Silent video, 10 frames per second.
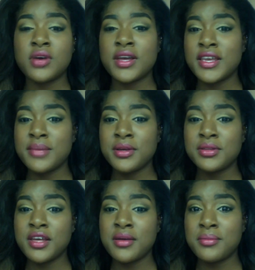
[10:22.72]
emailed
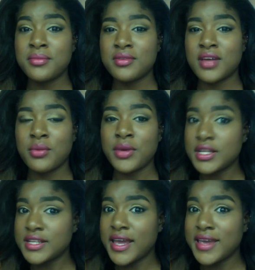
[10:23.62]
them. I wait
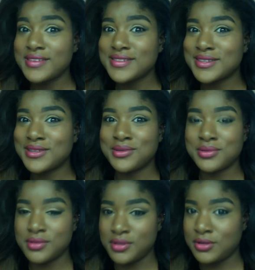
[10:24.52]
a day,
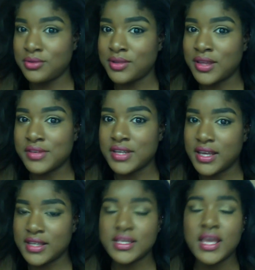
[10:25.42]
so 11
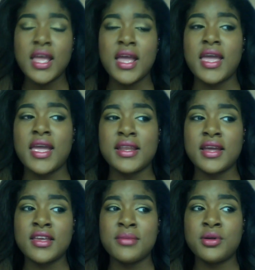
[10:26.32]
days, and
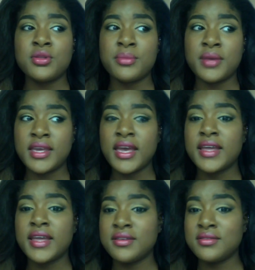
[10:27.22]
I emailed them
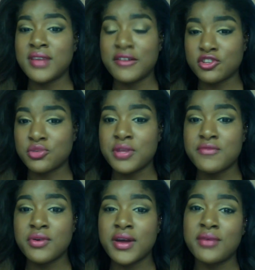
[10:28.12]
again after
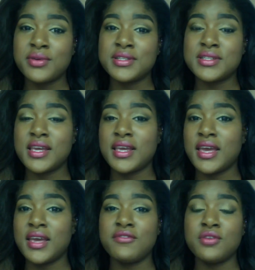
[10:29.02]
24 hours saying,
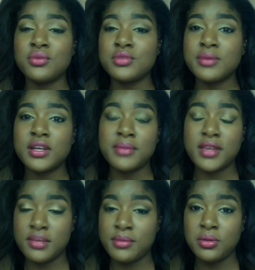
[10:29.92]
"Hey, if you don't respond to my
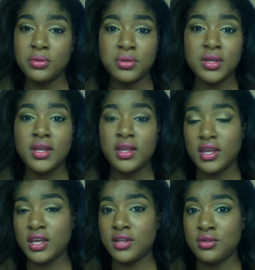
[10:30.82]
email
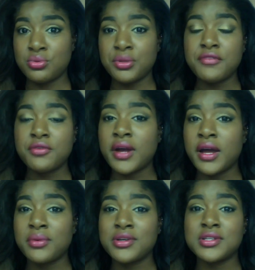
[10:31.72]
in 24
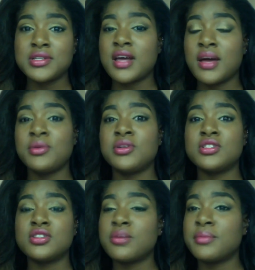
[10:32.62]
hours, I'm gonna
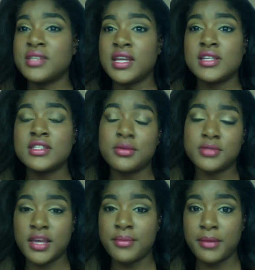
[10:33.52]
start taking steps to
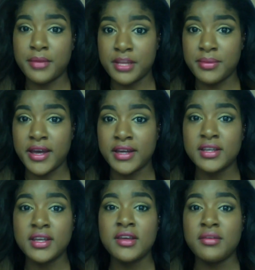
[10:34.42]
get my money back
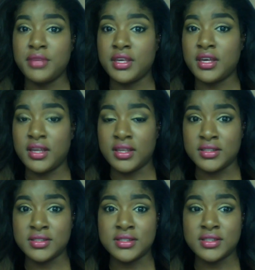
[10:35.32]

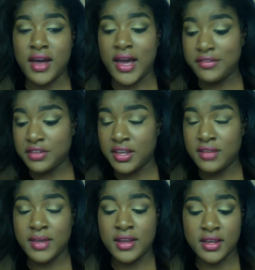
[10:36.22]
because I haven't
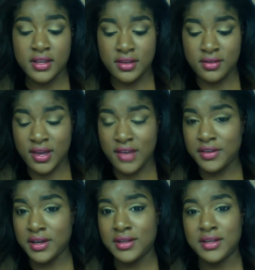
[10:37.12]

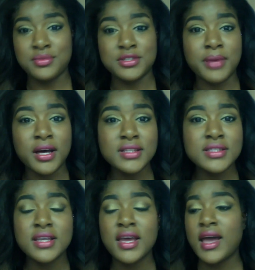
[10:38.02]
gotten any response.
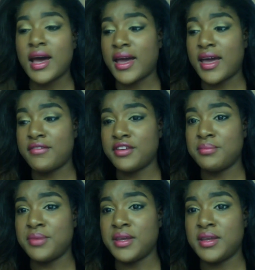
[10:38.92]
I haven't
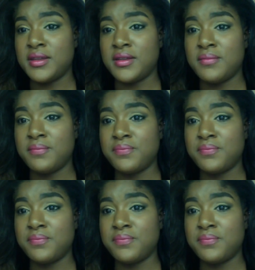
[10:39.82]
been